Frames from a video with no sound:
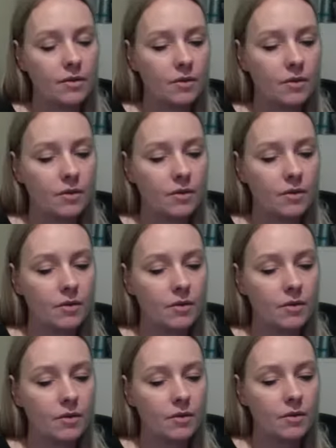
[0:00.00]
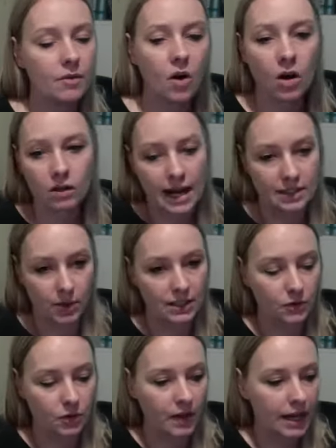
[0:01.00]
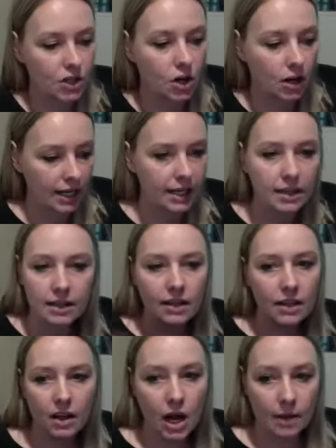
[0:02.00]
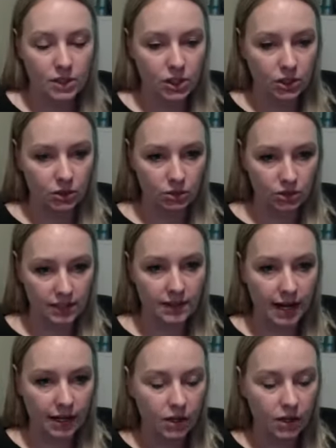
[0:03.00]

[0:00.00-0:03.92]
all kinds of brands from like Target up to designer.